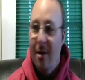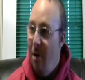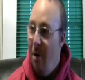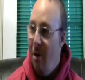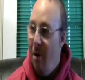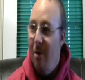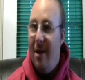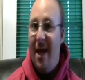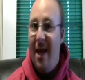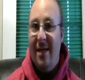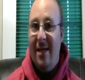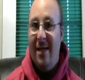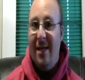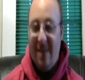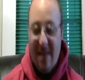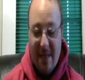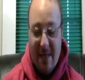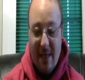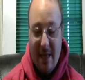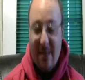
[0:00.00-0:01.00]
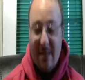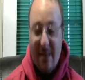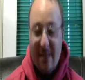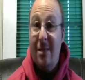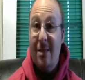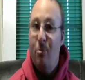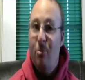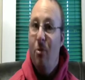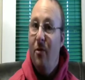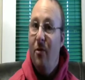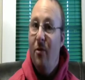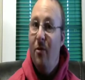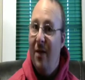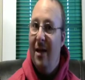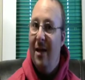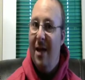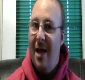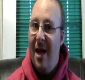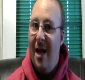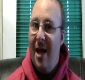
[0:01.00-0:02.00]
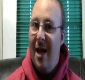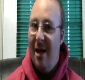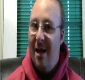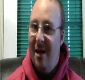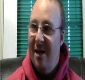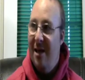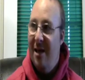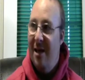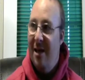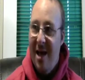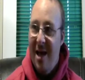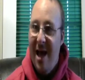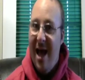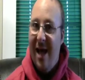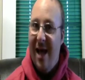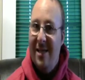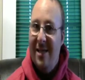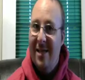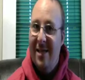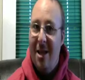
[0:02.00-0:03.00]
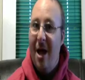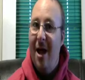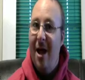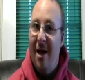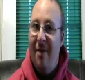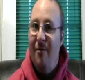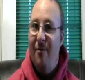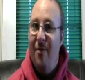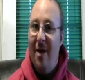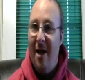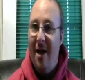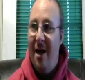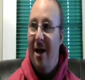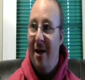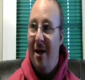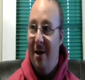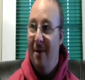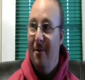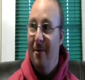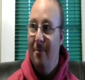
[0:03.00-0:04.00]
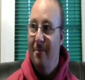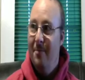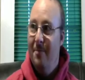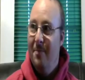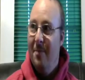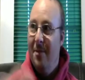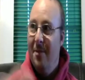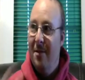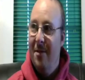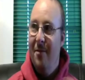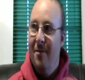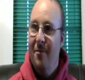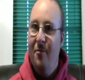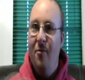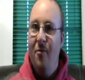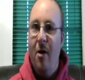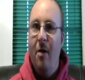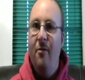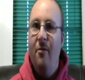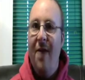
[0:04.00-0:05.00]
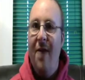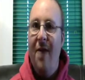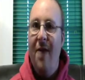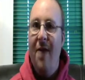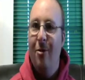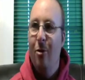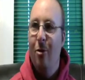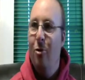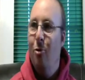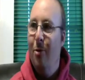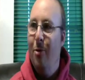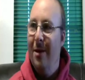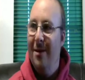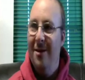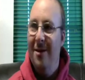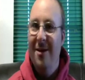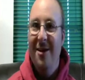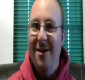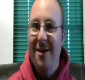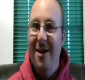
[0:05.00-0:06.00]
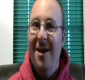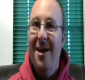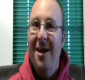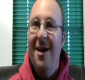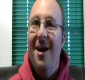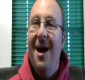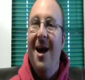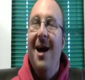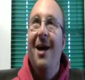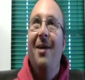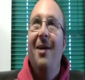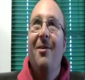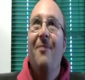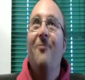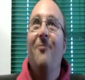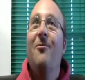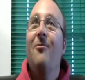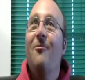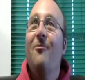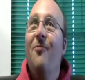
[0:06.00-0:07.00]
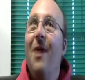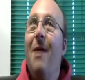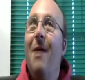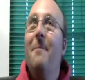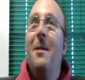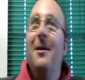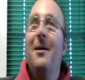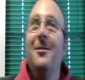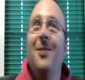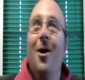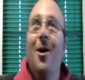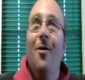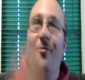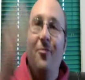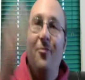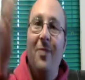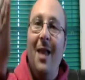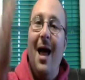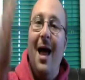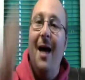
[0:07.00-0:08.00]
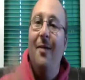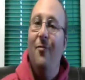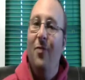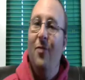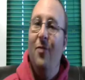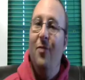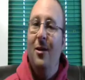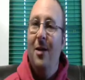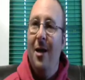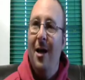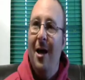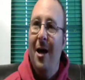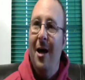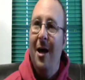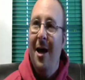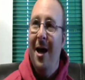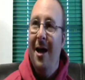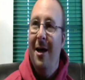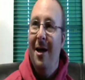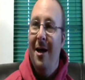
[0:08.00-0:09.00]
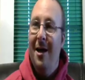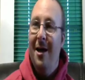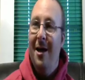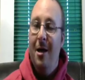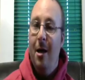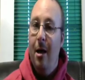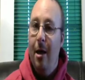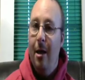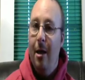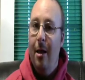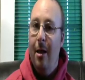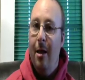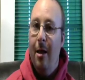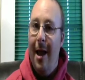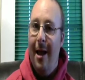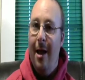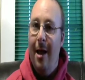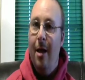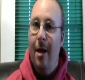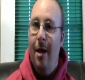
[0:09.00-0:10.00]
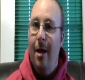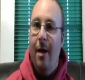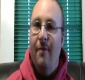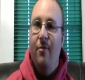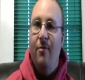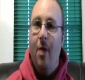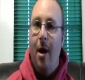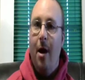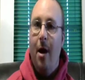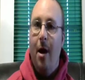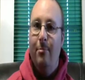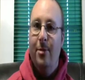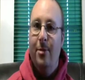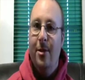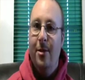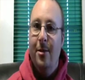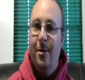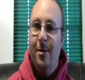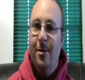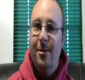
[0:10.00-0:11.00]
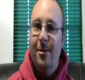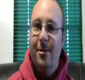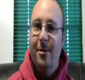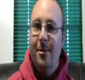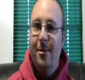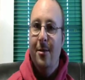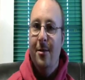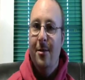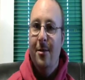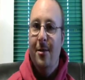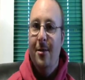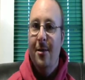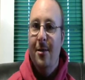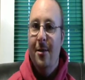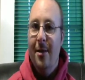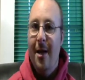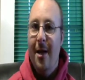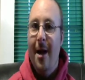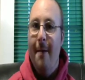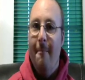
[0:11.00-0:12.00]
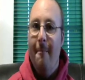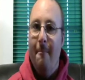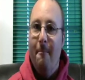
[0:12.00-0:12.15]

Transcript: Oh yes, this movie has a lot of fun factor to it. I found myself laughing at a lot of times. Yeah.